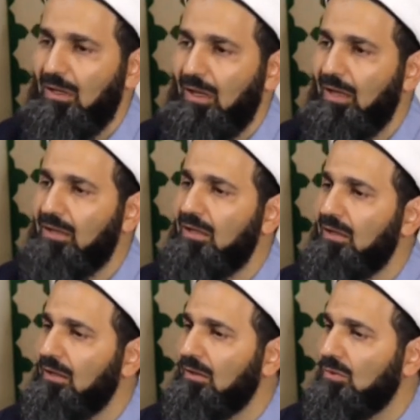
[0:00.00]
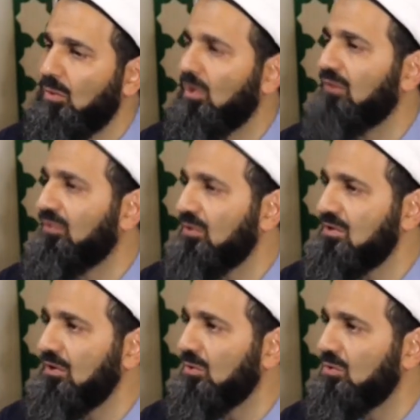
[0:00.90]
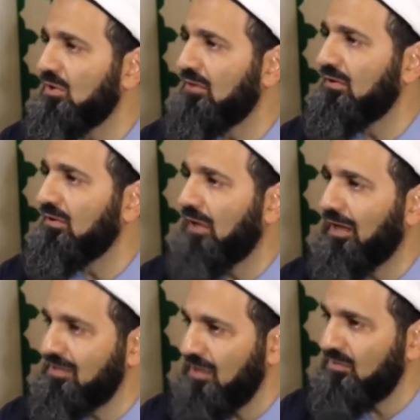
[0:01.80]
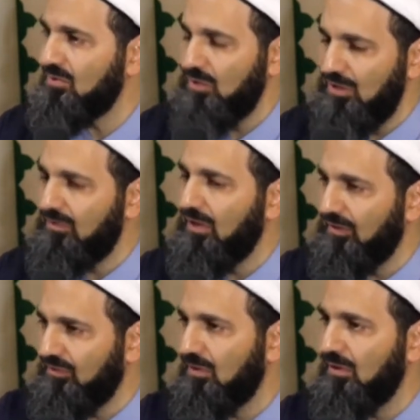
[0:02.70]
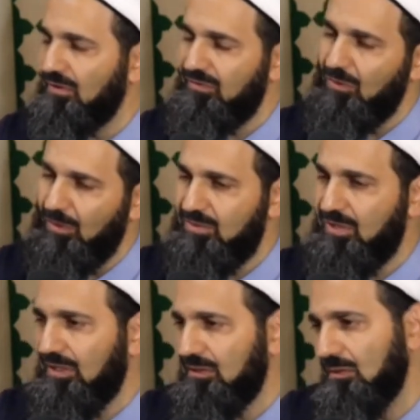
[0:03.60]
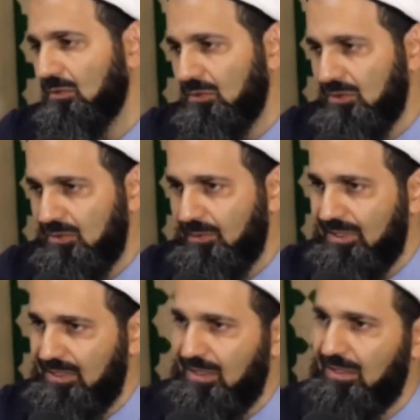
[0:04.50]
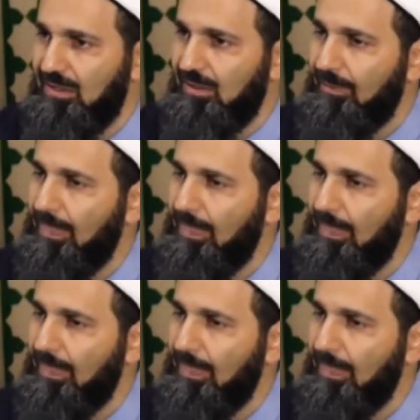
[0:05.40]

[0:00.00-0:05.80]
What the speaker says: And no one forcing you to even accept. So even after, if you object, you just basically